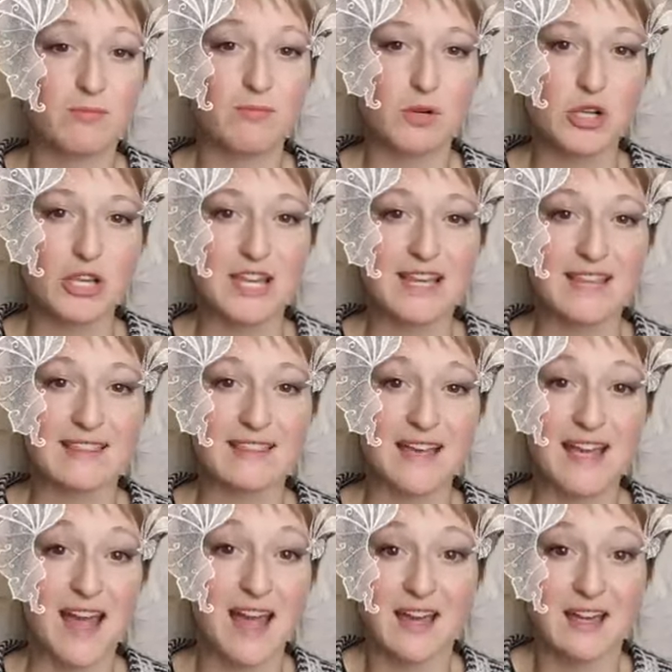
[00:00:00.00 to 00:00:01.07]
bullying
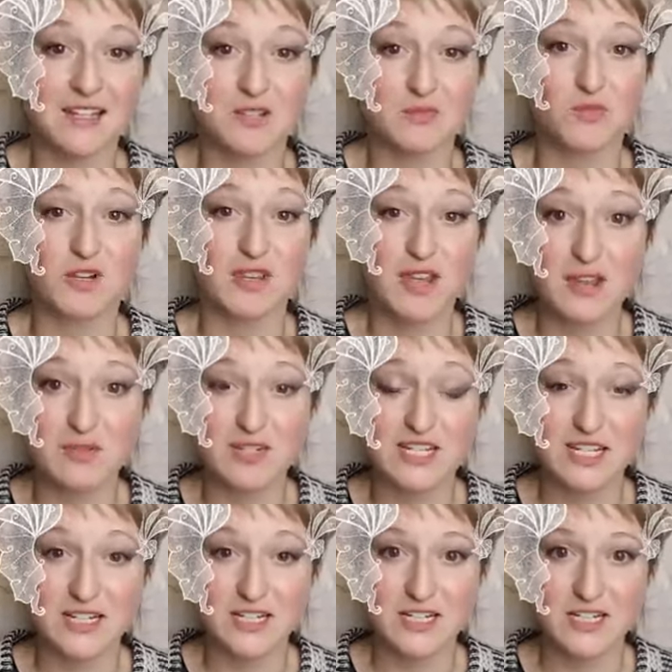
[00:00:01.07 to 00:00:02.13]
they had when they were
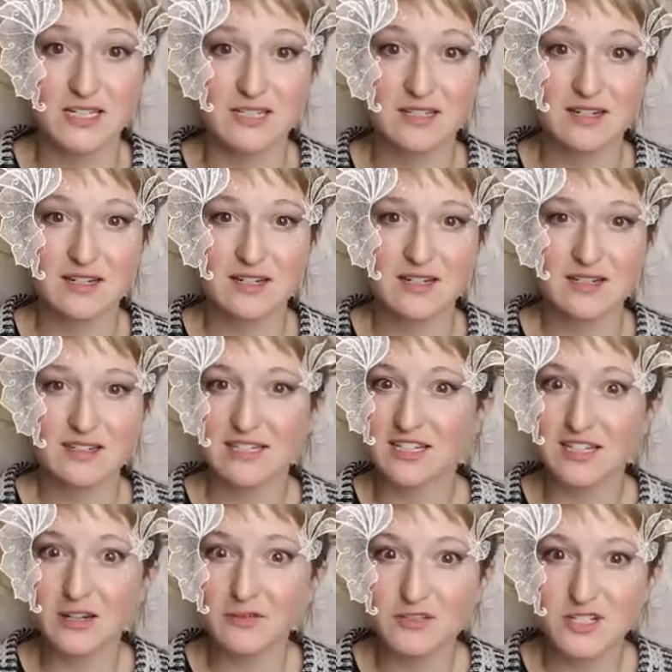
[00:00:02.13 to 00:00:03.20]
teenagers. This
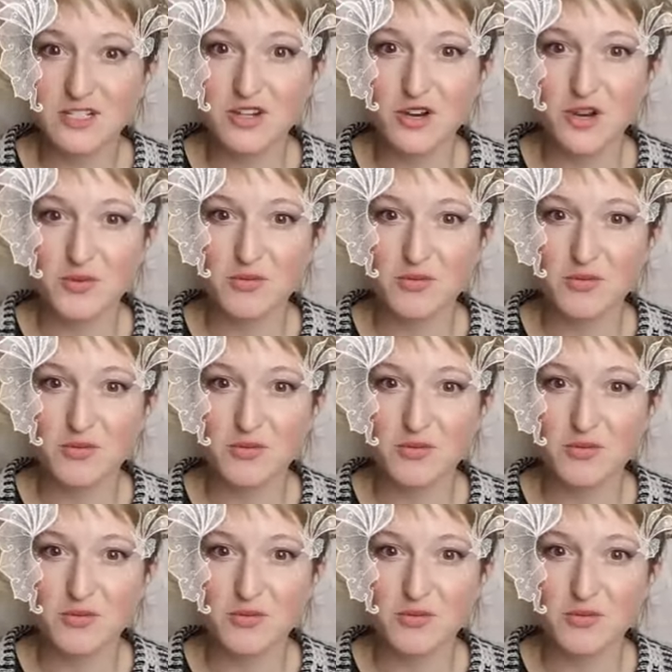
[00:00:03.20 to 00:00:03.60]
stuff doesn't go